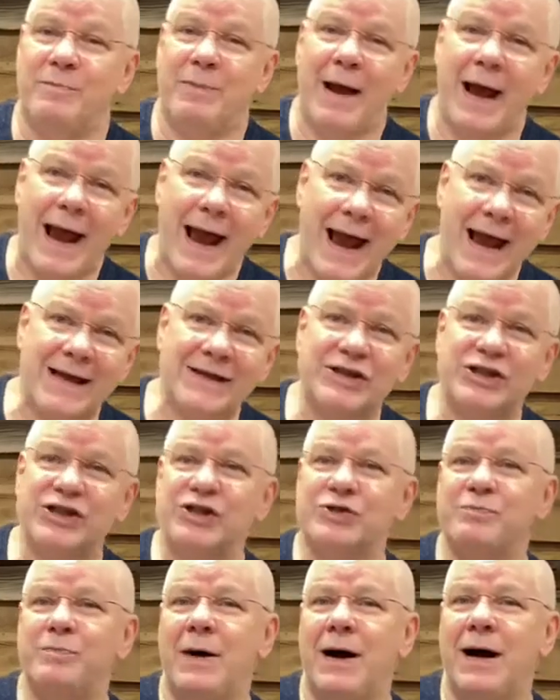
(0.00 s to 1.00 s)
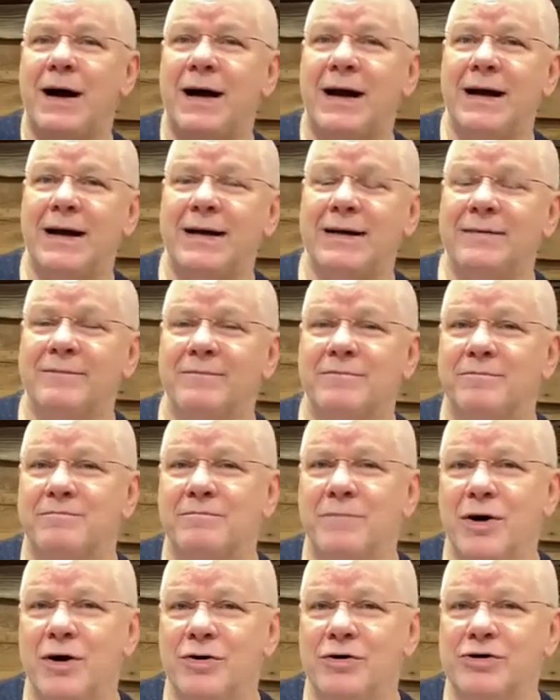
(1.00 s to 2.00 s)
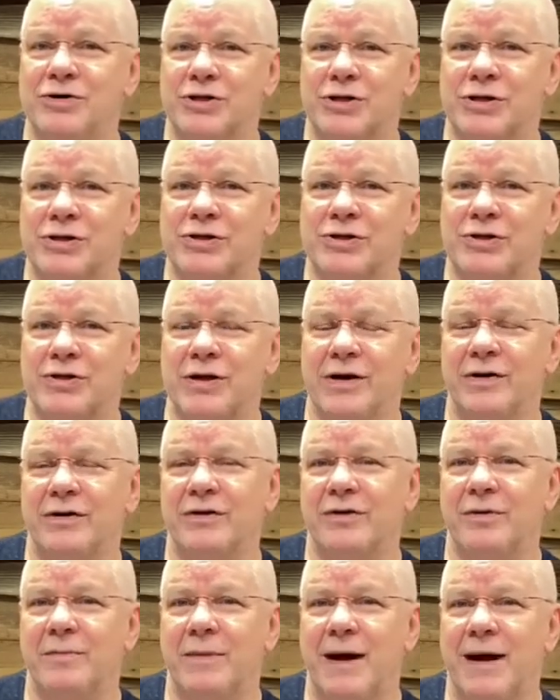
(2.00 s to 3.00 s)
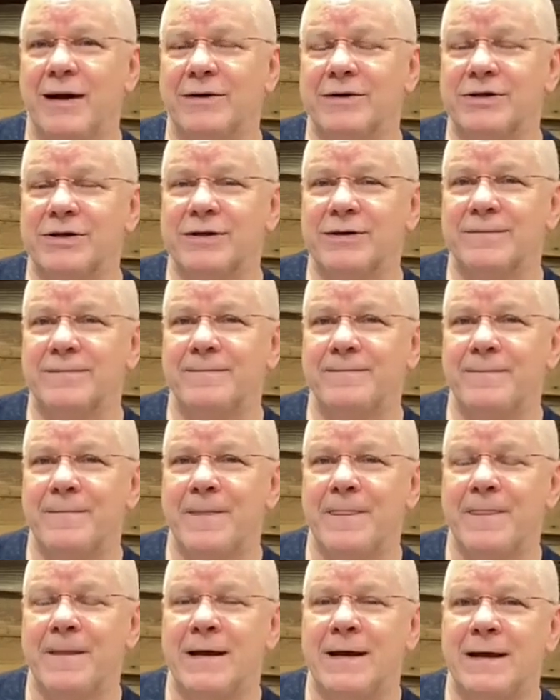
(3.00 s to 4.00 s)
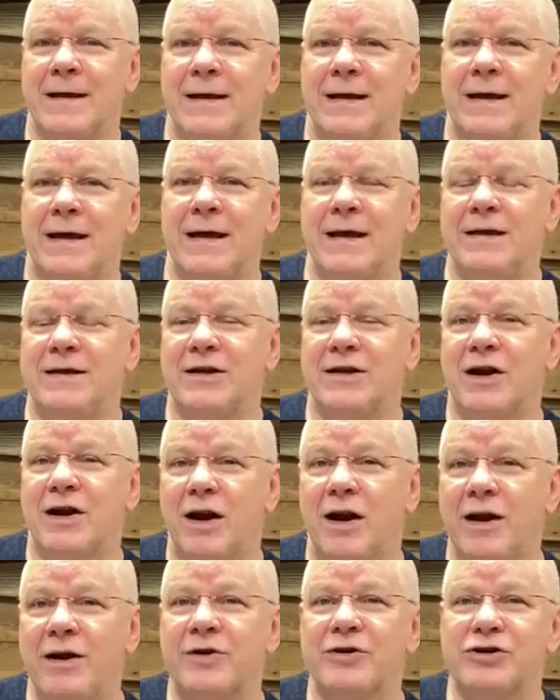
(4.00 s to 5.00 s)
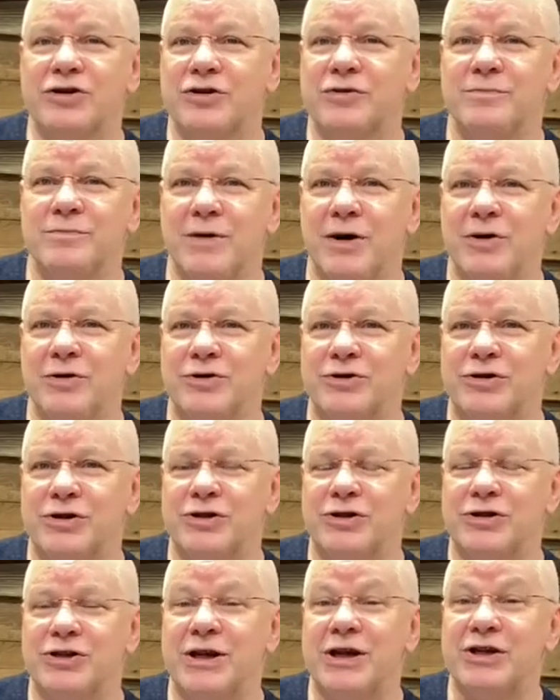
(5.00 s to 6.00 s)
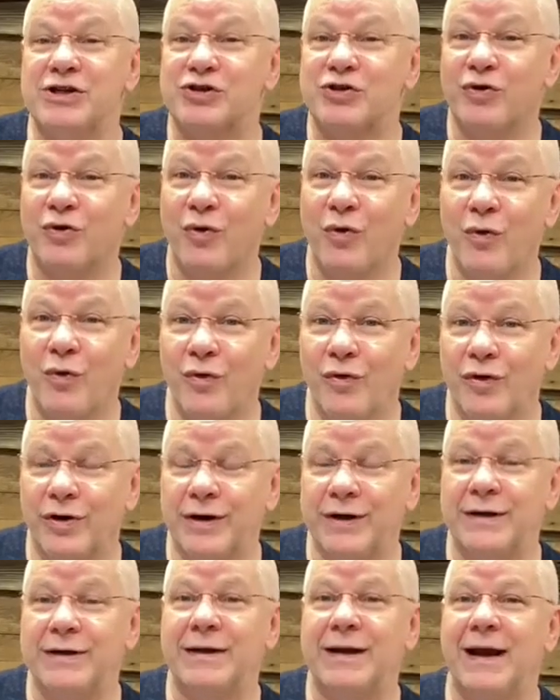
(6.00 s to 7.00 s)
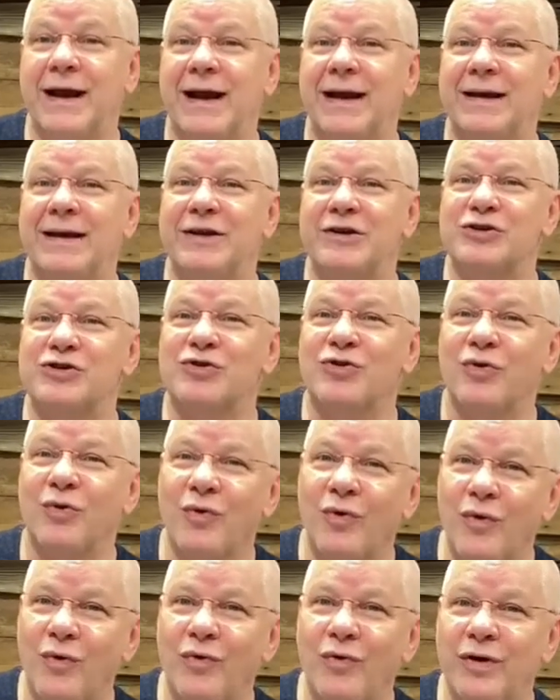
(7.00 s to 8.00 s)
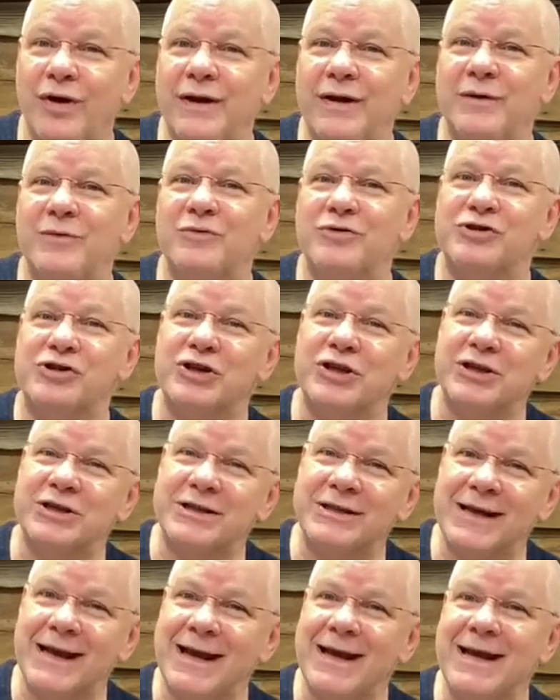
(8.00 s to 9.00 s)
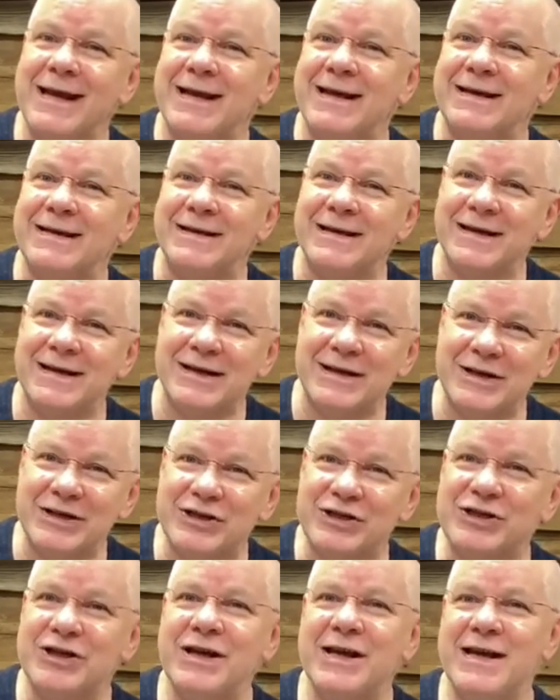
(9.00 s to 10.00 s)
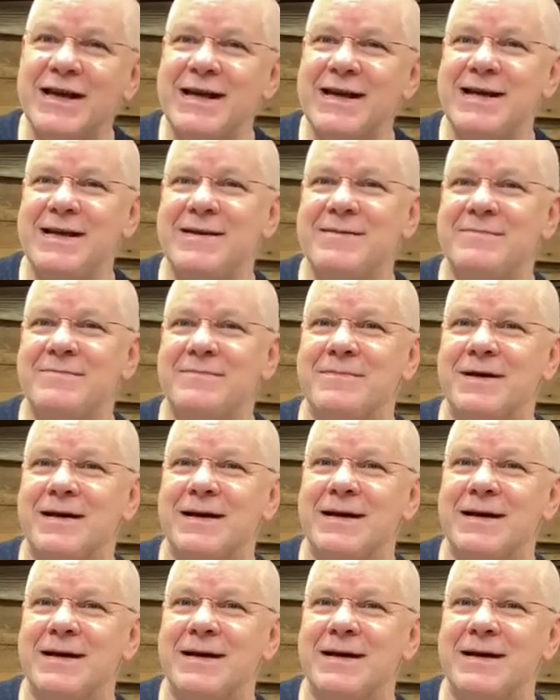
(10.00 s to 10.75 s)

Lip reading: passes by Moses there on the mountain, he declares to Moses his glory, and his glory was contained in his name.